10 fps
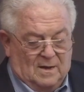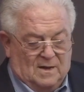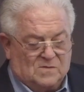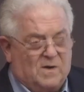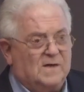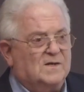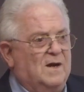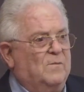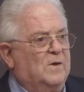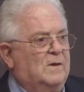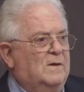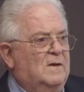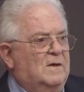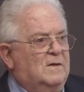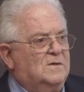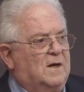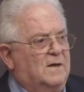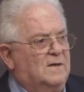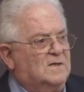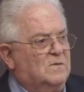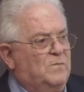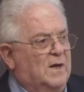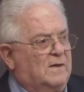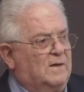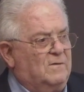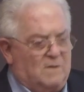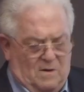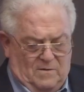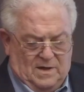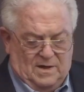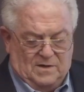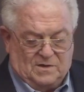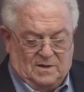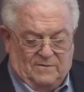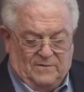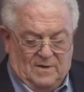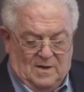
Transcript: As one example, China's Belt and Road Initiative